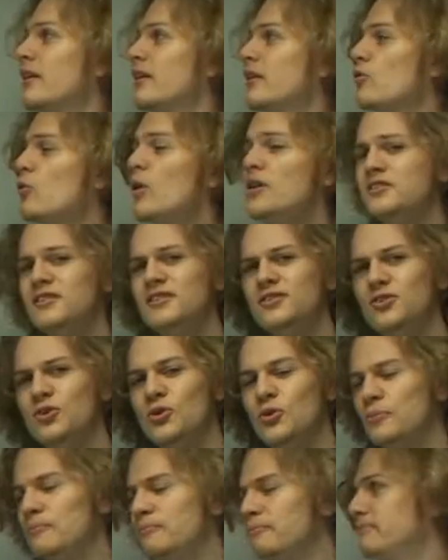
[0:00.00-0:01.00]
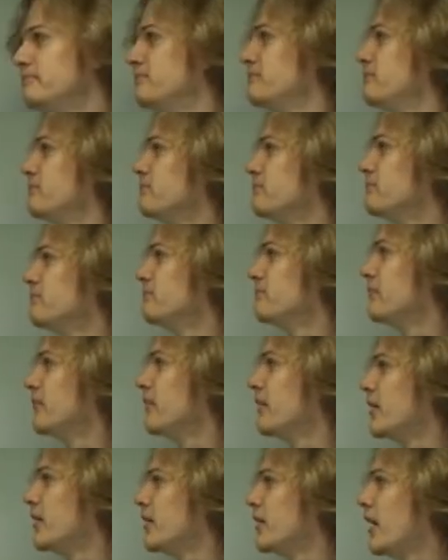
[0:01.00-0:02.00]
Question 2.
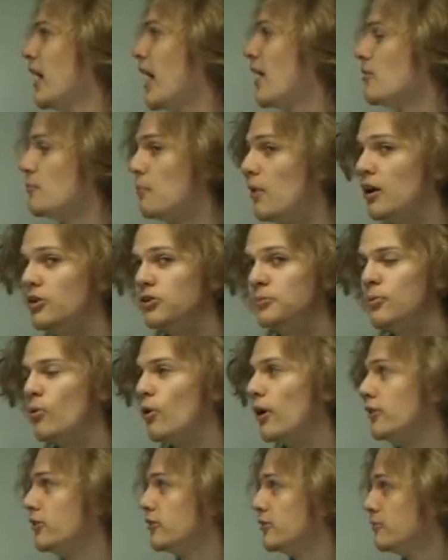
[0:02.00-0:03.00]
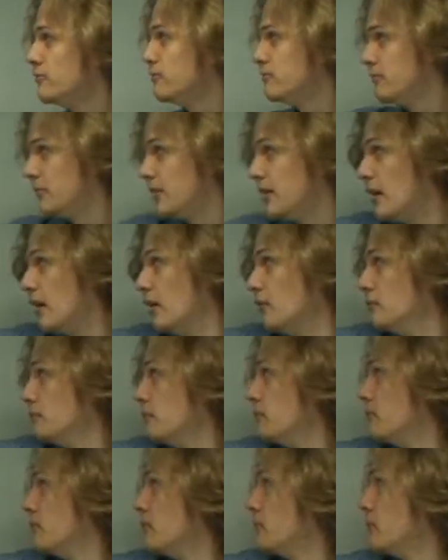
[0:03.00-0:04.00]
At the marked point here,
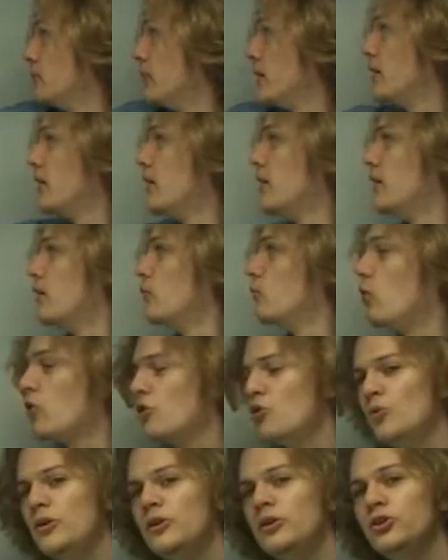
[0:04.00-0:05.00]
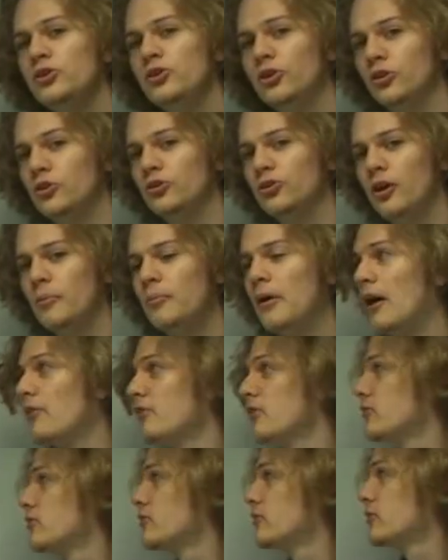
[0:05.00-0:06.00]
what can we deduce about
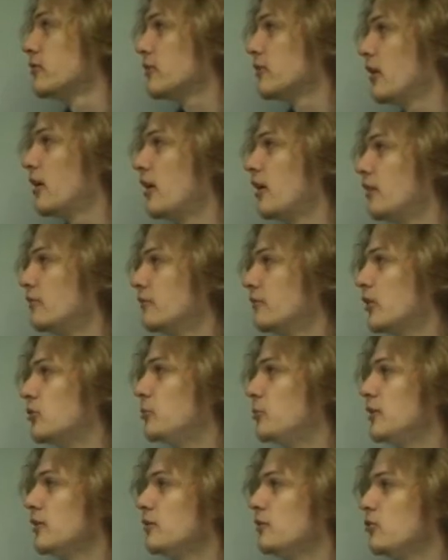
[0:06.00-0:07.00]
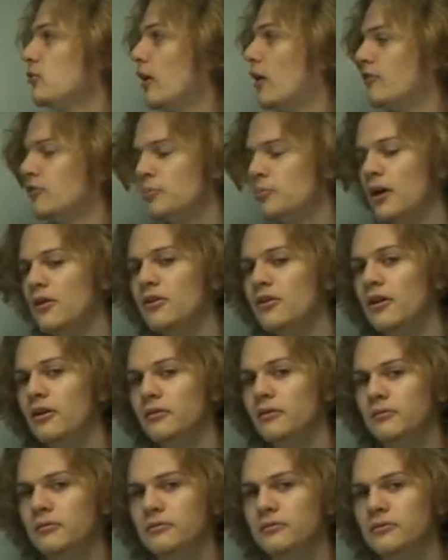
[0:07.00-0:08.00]
this car that's being graphed by the
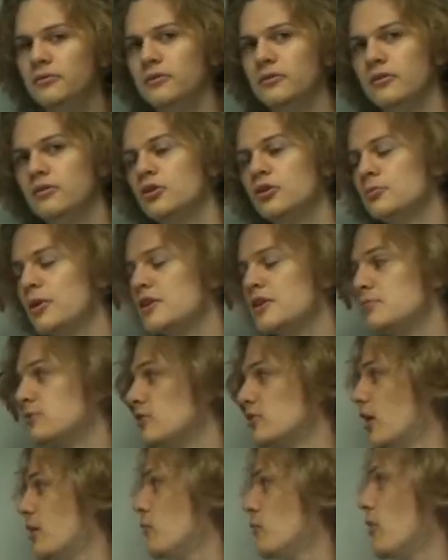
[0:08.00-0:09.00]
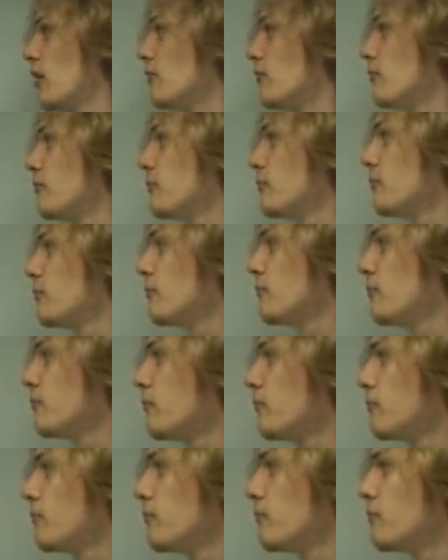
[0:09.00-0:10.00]
displacement-time graph?
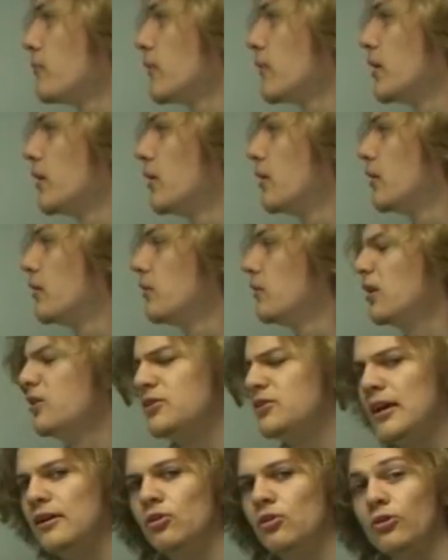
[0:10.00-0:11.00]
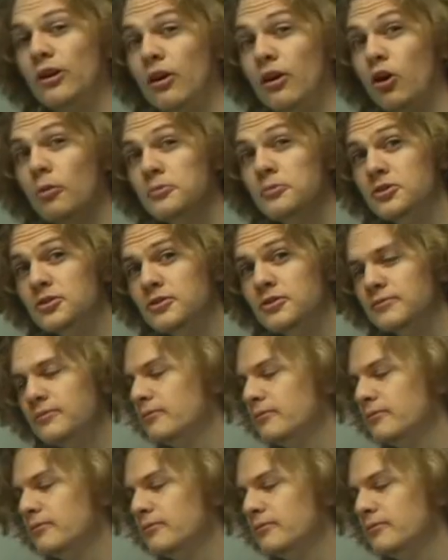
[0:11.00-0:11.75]
Let's take a look at our options.